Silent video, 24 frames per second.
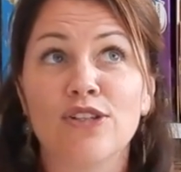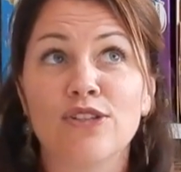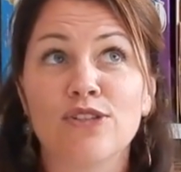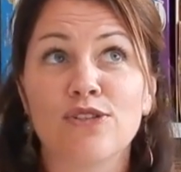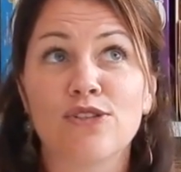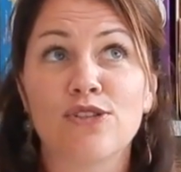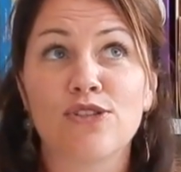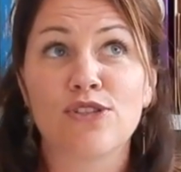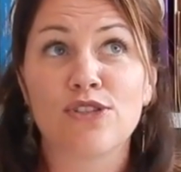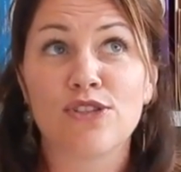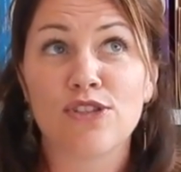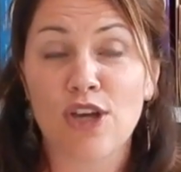
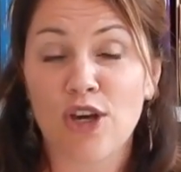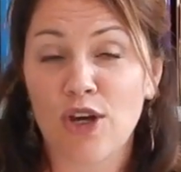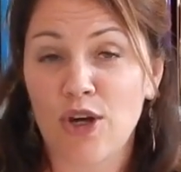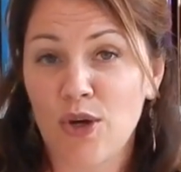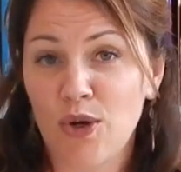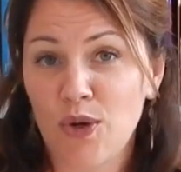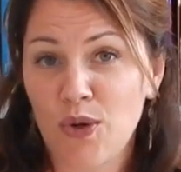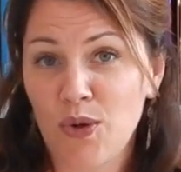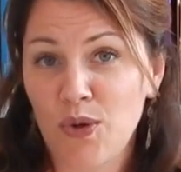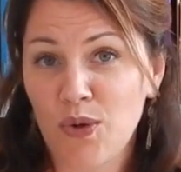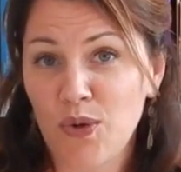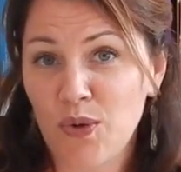
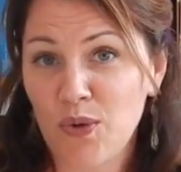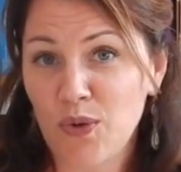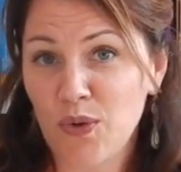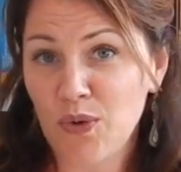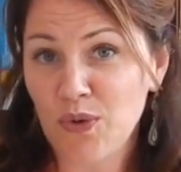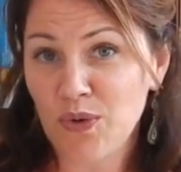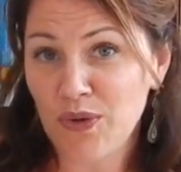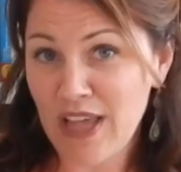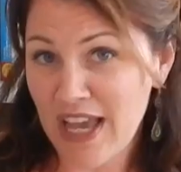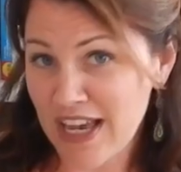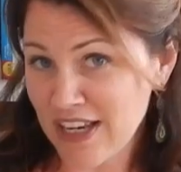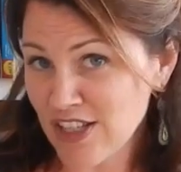
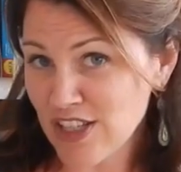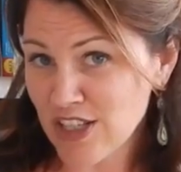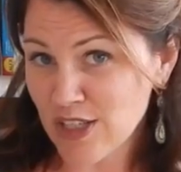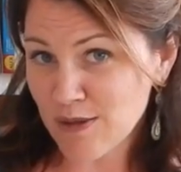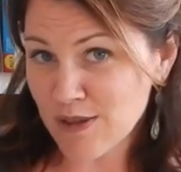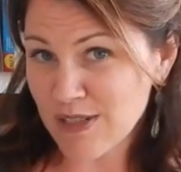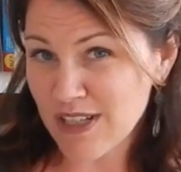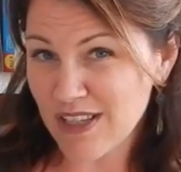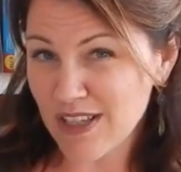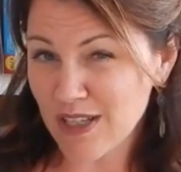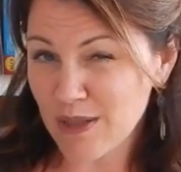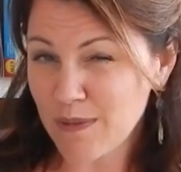So last year
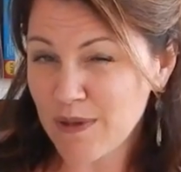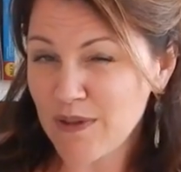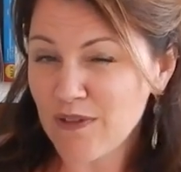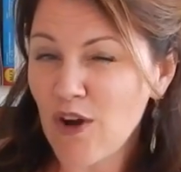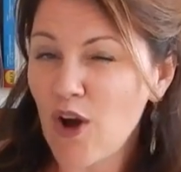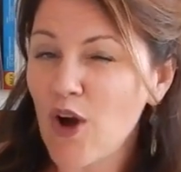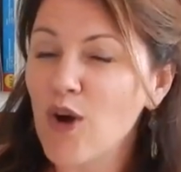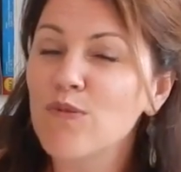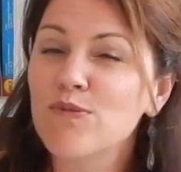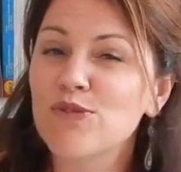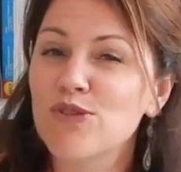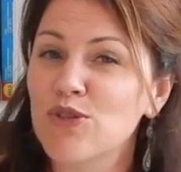was a little bit of
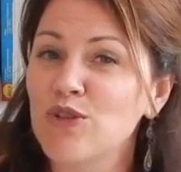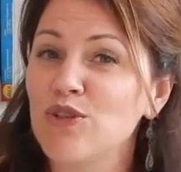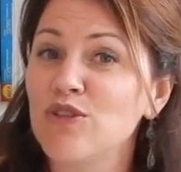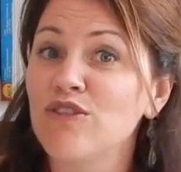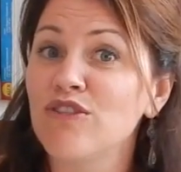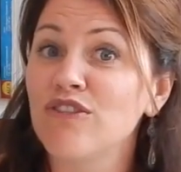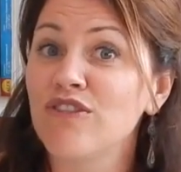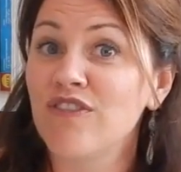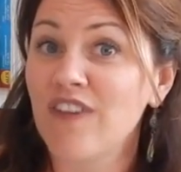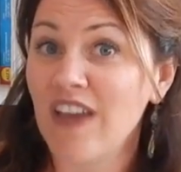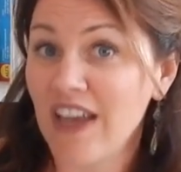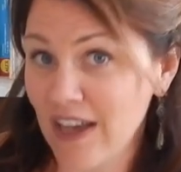a homeschool
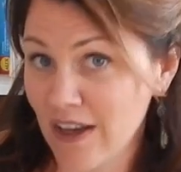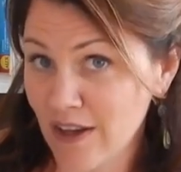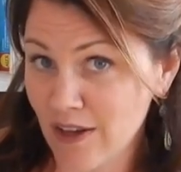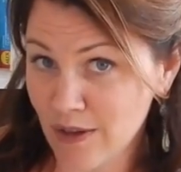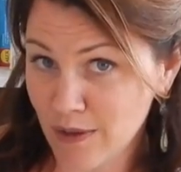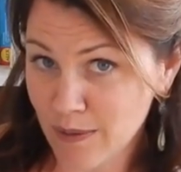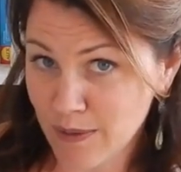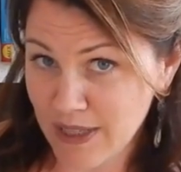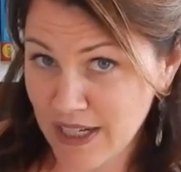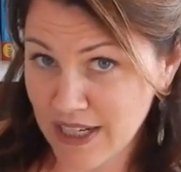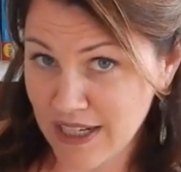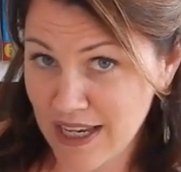
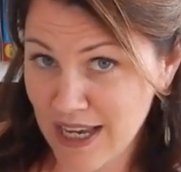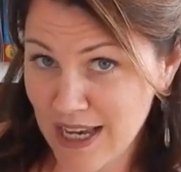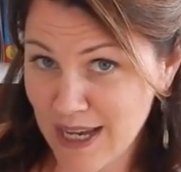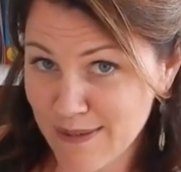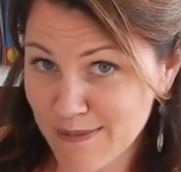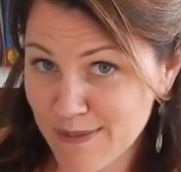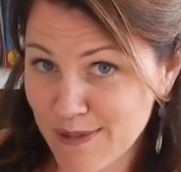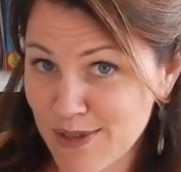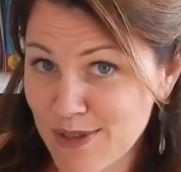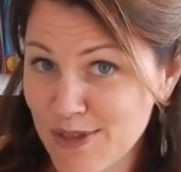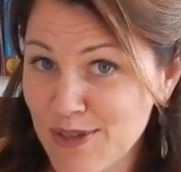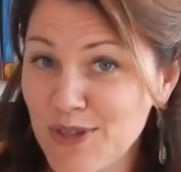fail when it
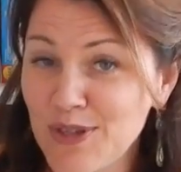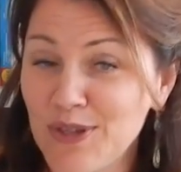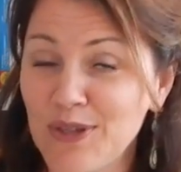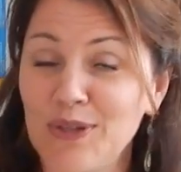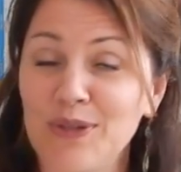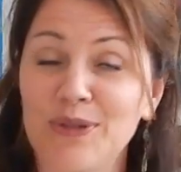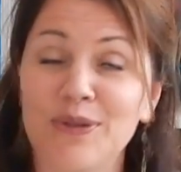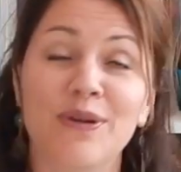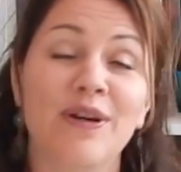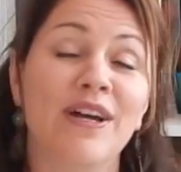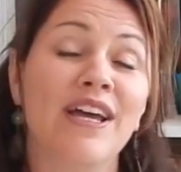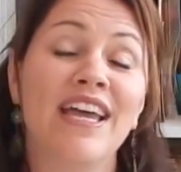comes
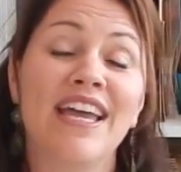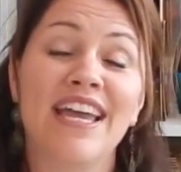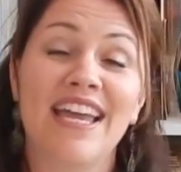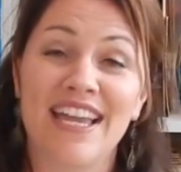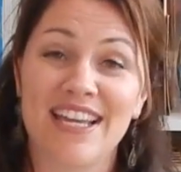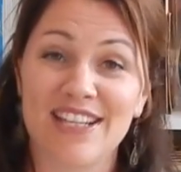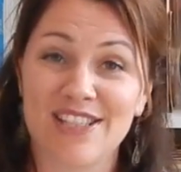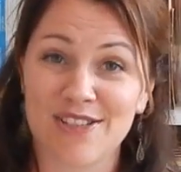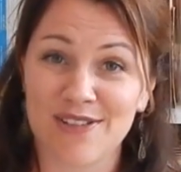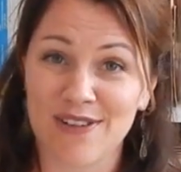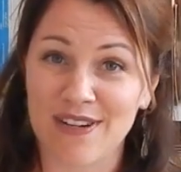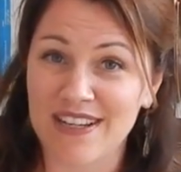to
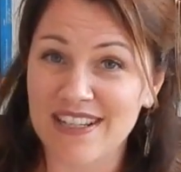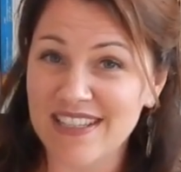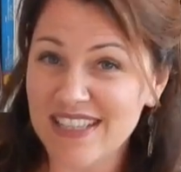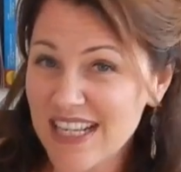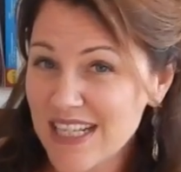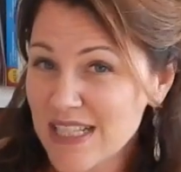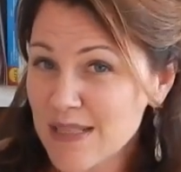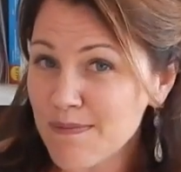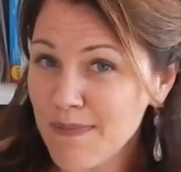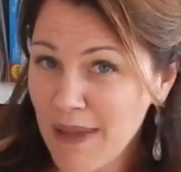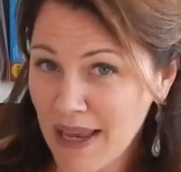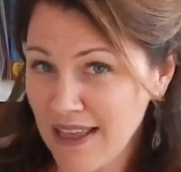history, because
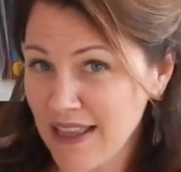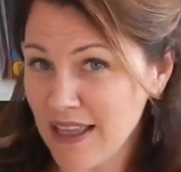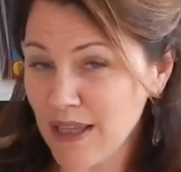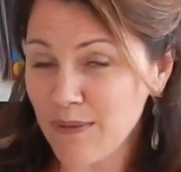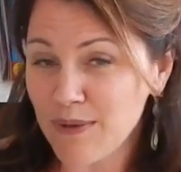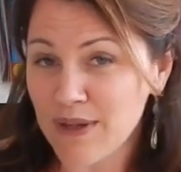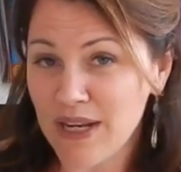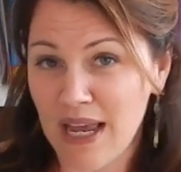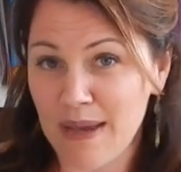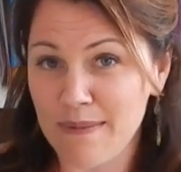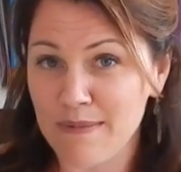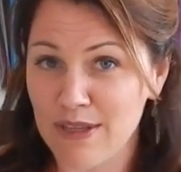that's mainly
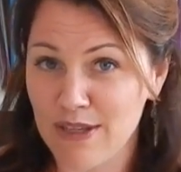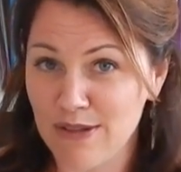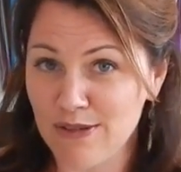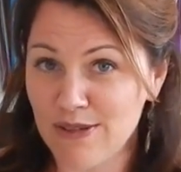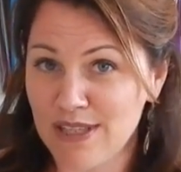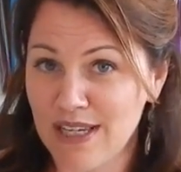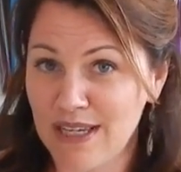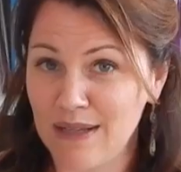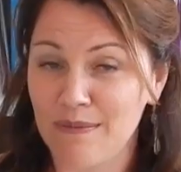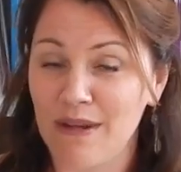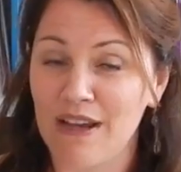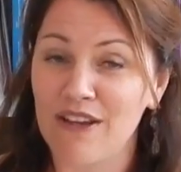what I'm
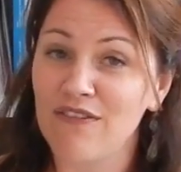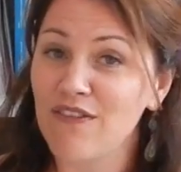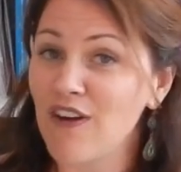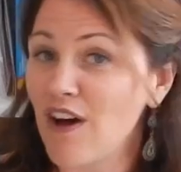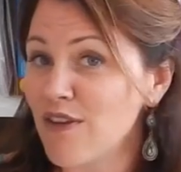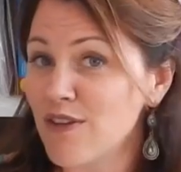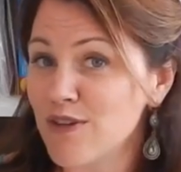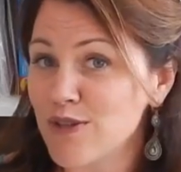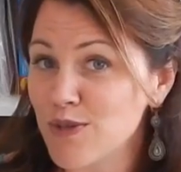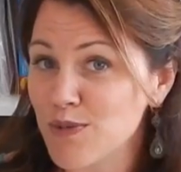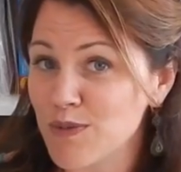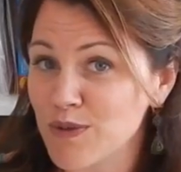using my
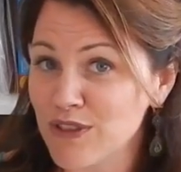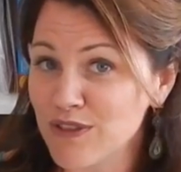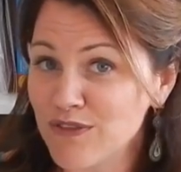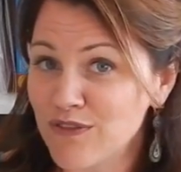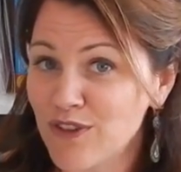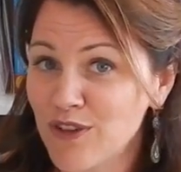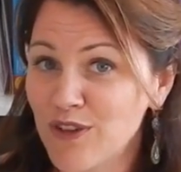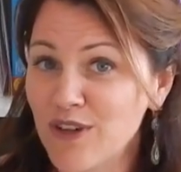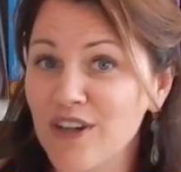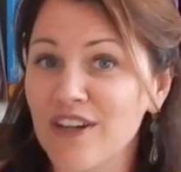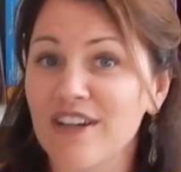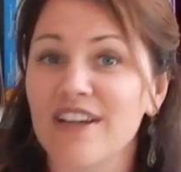father's world
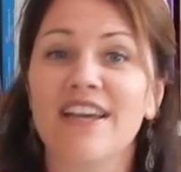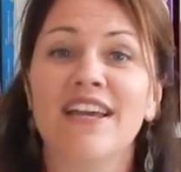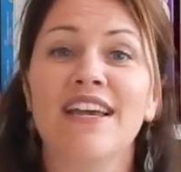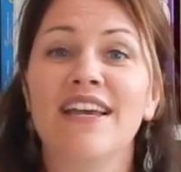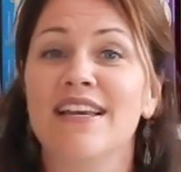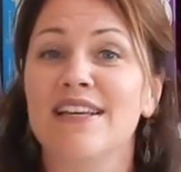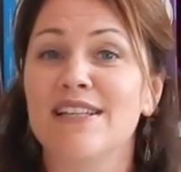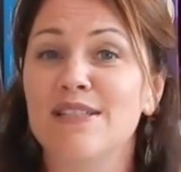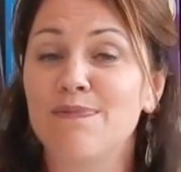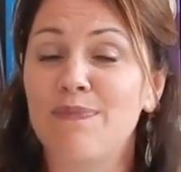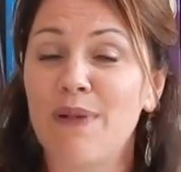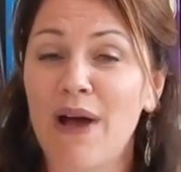for,
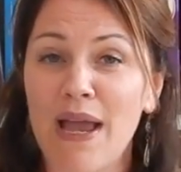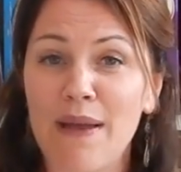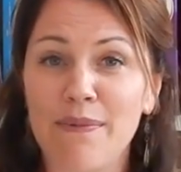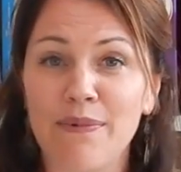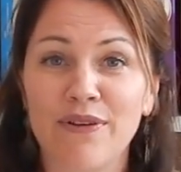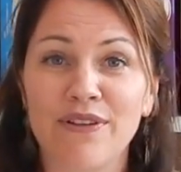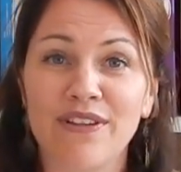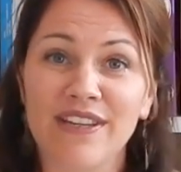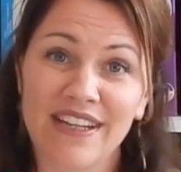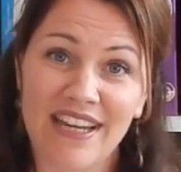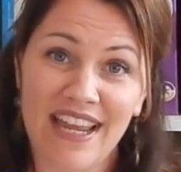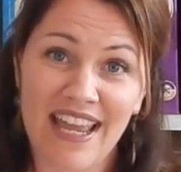is
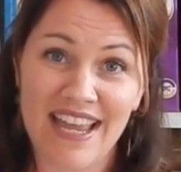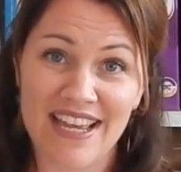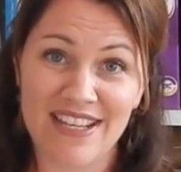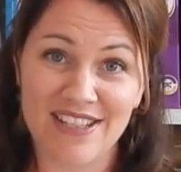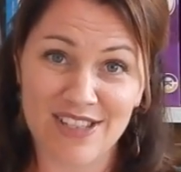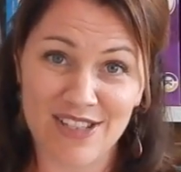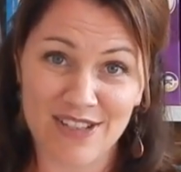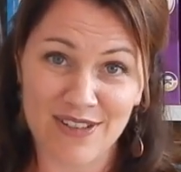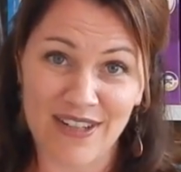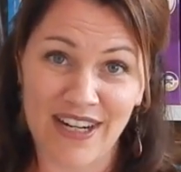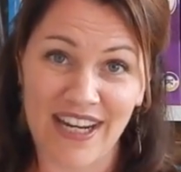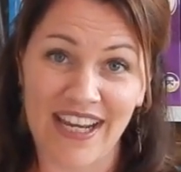Bible and
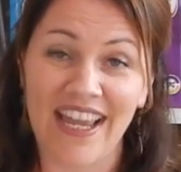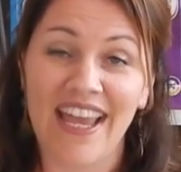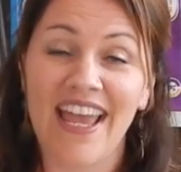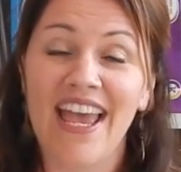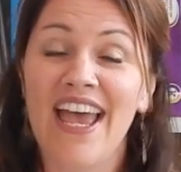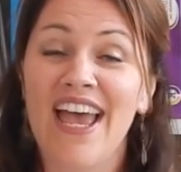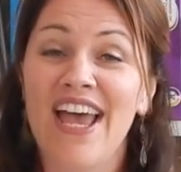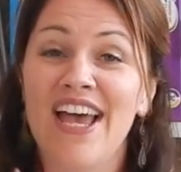history.